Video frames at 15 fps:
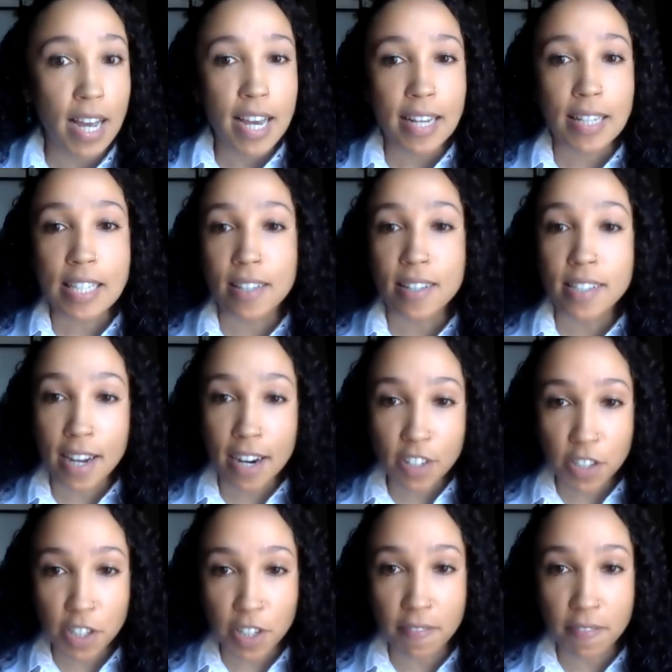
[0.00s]
it's the
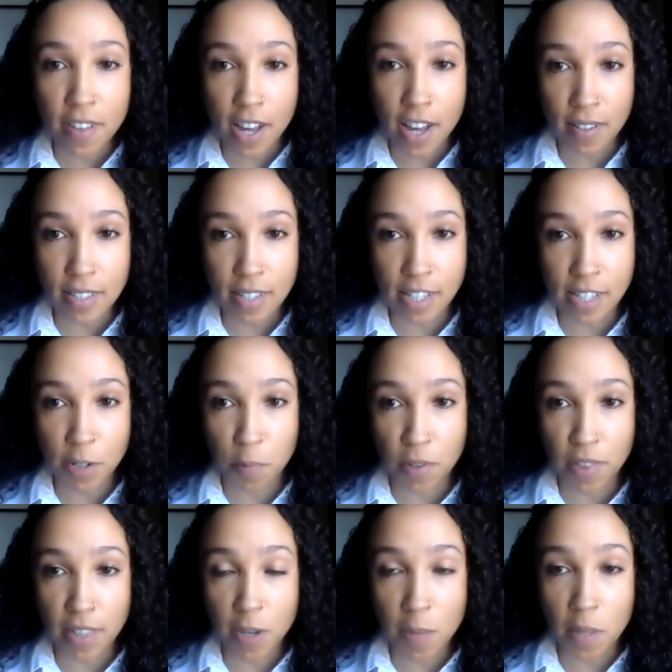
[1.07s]
sector of the health system
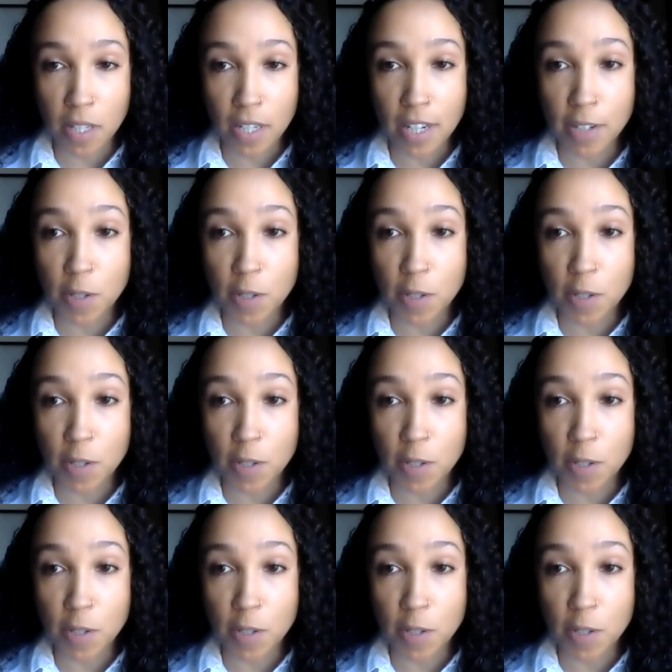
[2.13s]
with the ability